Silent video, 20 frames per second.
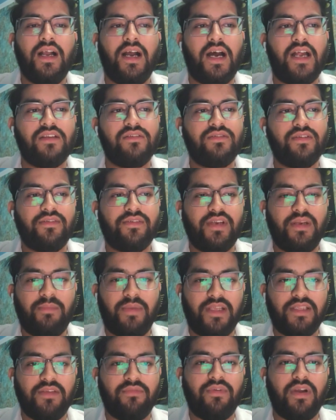are generated
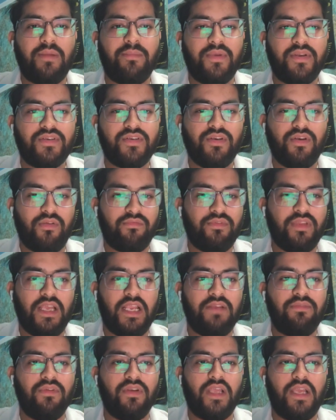by the vibration of the
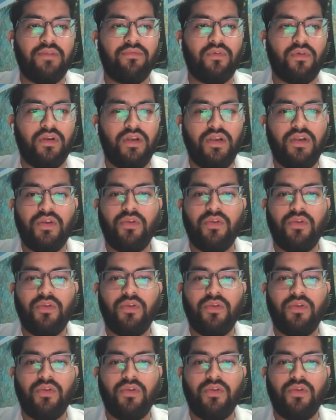alveoli wall